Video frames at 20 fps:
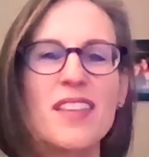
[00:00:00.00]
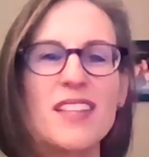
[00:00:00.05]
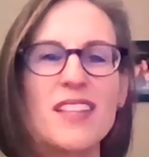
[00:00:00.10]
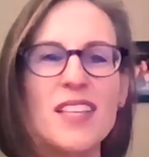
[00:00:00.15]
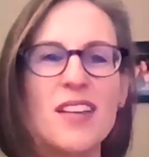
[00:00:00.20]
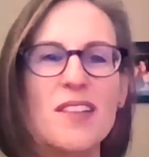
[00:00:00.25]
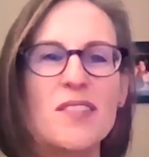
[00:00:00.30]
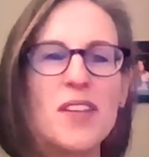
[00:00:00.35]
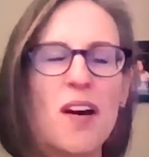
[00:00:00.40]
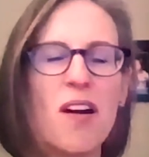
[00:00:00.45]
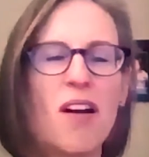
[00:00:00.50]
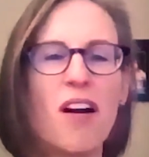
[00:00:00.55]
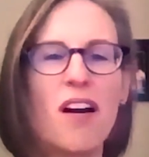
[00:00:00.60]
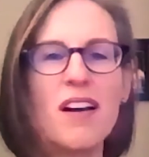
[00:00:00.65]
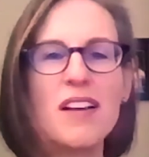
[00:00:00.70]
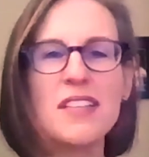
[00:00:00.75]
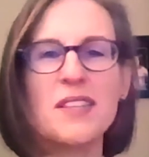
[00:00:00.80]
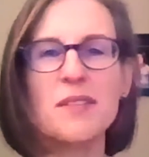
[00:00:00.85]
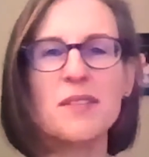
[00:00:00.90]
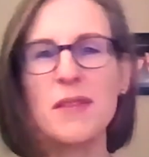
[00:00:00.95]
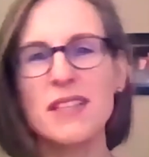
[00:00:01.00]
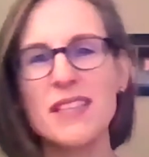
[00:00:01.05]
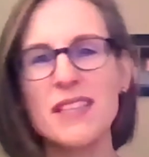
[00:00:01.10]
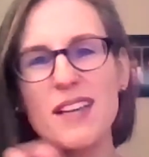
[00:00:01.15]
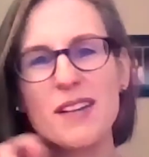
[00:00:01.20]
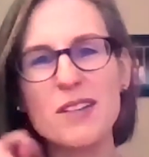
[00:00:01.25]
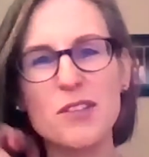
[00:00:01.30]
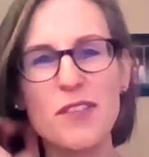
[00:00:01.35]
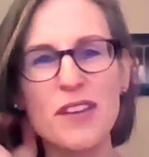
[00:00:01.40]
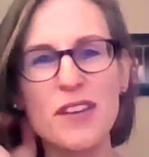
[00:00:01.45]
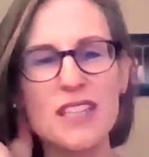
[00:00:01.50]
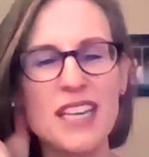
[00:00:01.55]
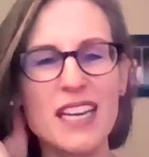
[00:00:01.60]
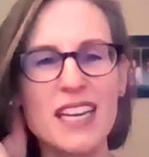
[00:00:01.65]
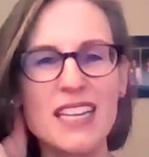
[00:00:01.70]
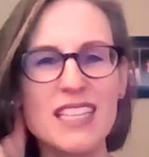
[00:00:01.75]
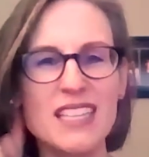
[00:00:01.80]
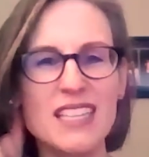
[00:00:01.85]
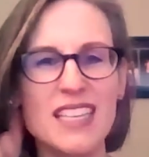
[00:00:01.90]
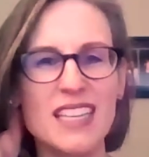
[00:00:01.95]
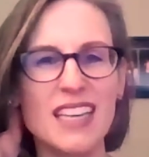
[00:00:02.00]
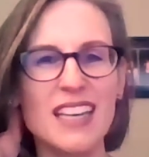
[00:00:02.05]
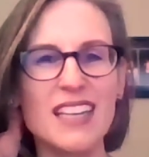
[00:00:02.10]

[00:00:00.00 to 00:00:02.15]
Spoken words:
That sounds awesome. That sounds fantastic.